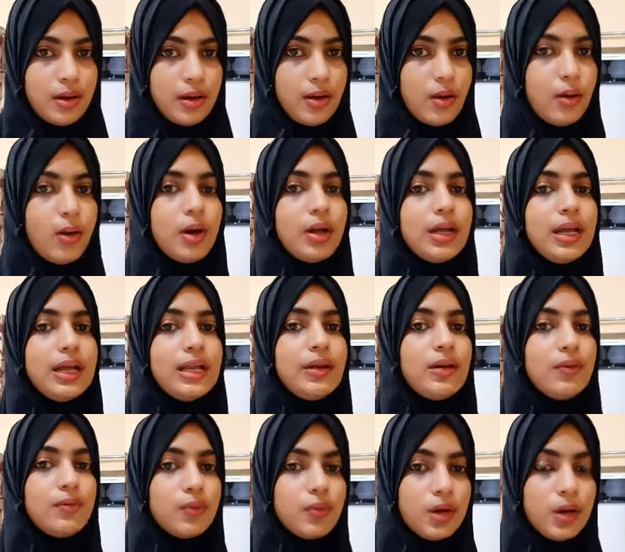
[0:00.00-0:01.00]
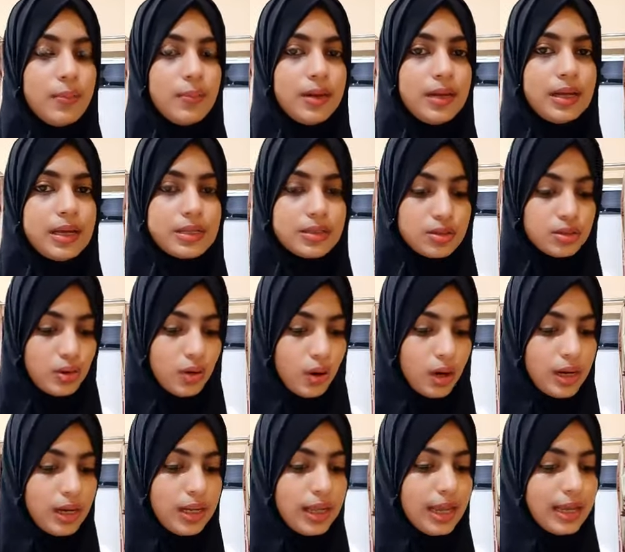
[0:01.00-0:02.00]
or a verb is
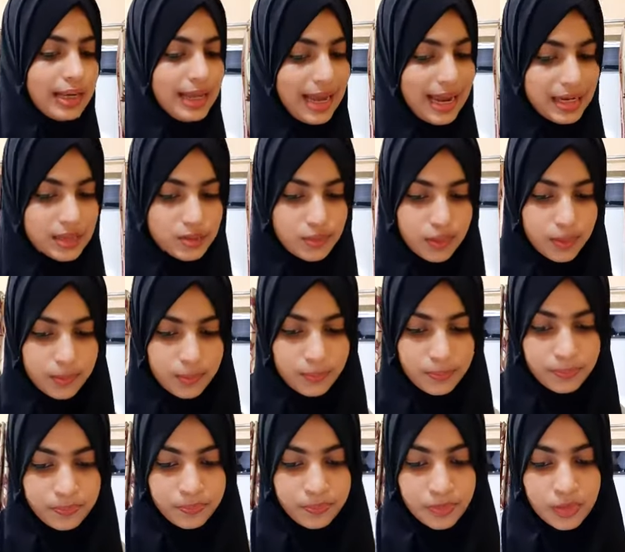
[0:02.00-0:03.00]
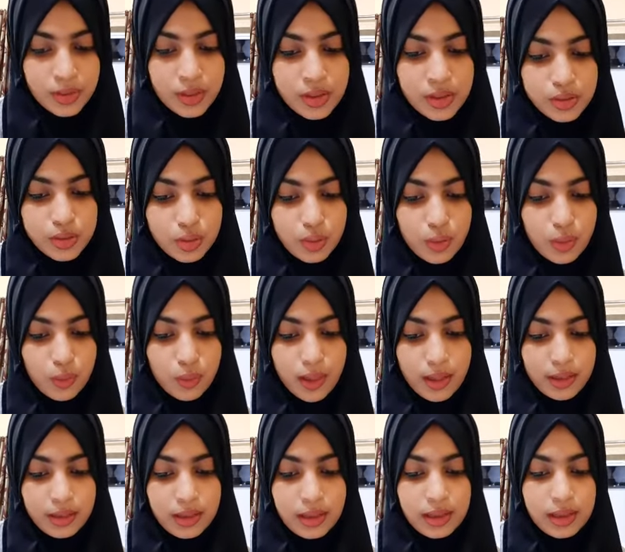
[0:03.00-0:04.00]
called an adverb. So
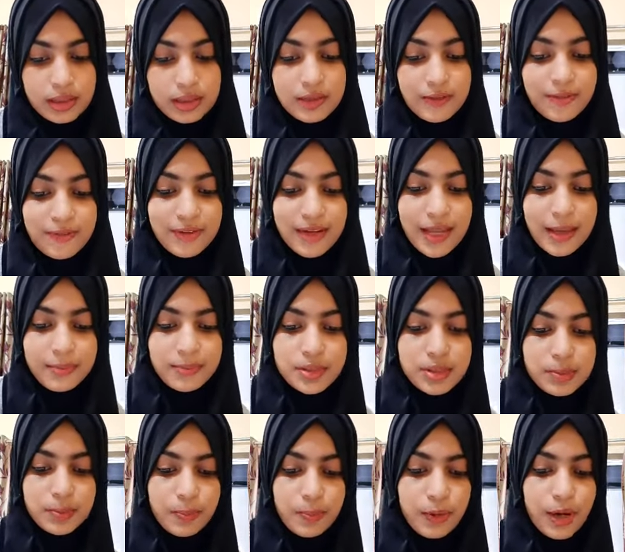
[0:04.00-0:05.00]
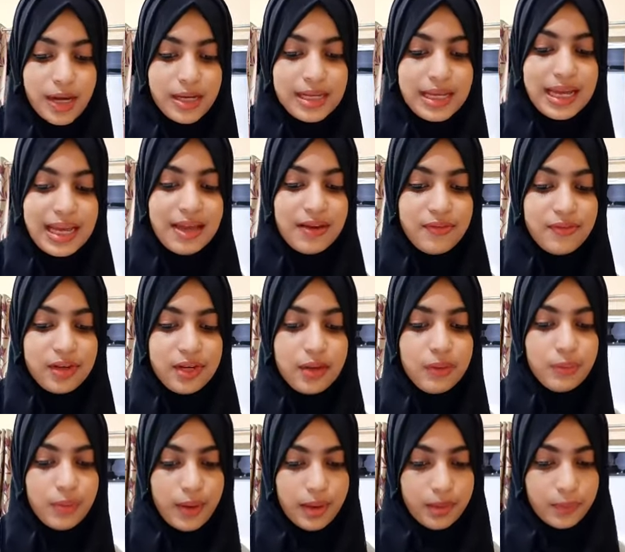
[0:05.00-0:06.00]
when the flames spread
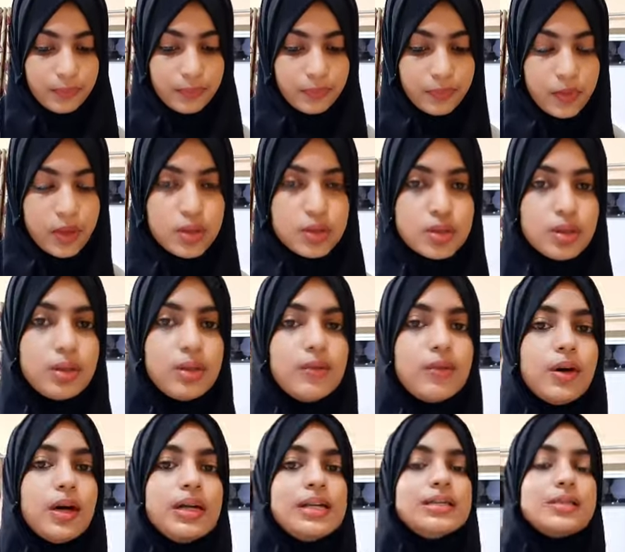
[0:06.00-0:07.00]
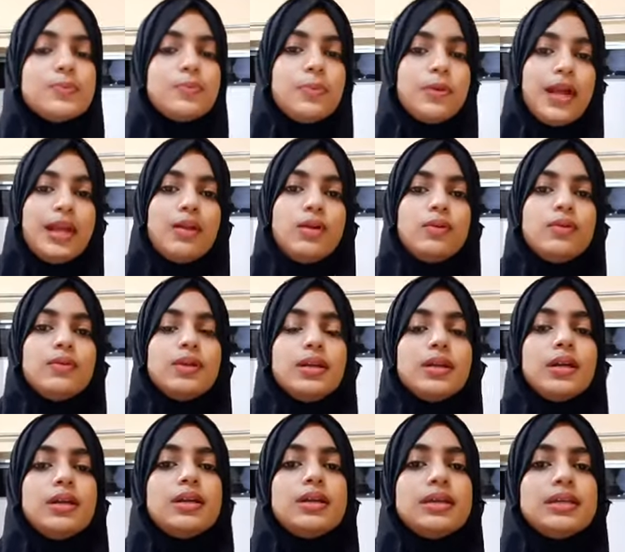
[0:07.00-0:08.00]
everywhere. So the word spread over
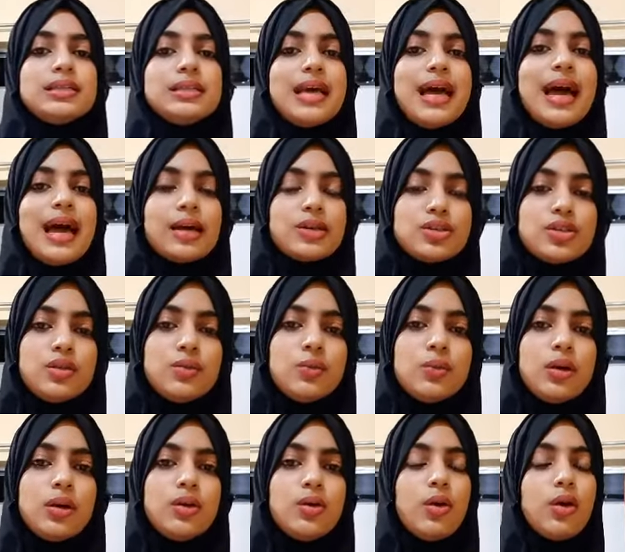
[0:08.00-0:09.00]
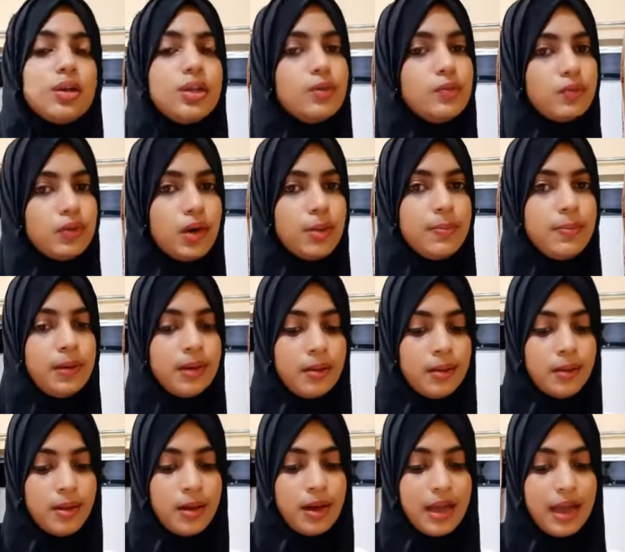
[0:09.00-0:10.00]
here is the action word or the verb,
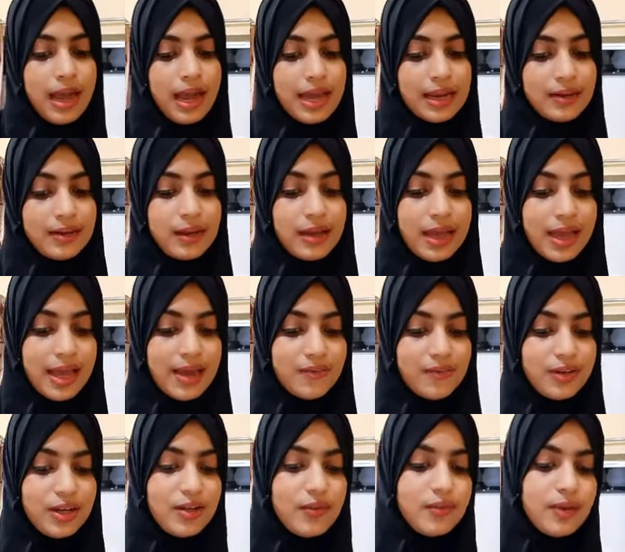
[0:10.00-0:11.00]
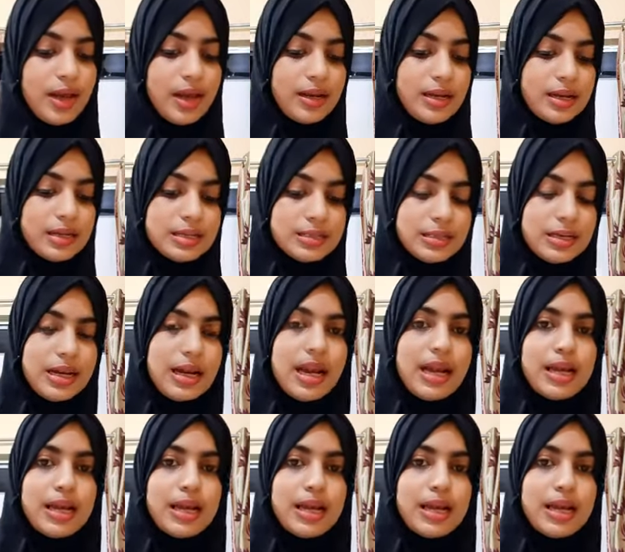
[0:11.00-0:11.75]
and everywhere is the